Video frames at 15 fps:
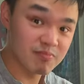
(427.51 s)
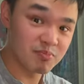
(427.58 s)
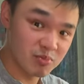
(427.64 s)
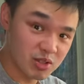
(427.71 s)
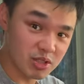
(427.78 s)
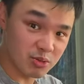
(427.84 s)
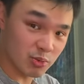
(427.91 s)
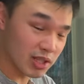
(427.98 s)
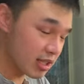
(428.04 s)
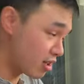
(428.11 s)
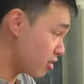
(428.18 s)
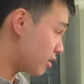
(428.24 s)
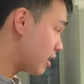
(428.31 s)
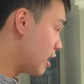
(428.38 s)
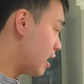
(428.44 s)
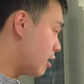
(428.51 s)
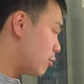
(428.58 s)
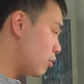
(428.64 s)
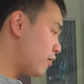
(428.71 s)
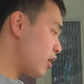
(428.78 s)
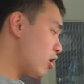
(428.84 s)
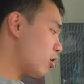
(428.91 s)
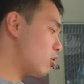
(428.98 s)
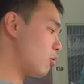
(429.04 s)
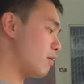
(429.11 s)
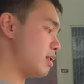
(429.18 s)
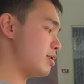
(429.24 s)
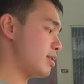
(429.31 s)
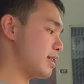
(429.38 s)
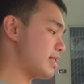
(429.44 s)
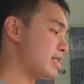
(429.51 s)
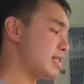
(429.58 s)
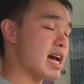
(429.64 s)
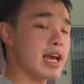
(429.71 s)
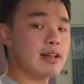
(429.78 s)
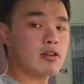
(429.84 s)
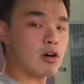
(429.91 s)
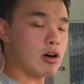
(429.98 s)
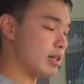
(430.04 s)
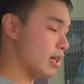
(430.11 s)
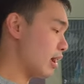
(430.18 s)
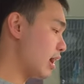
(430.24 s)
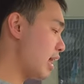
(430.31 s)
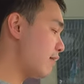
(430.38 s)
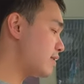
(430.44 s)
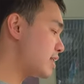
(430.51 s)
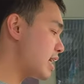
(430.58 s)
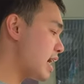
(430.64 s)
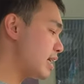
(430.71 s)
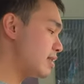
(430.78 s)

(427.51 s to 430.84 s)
This is really good. Moving on over to the side, on the left side.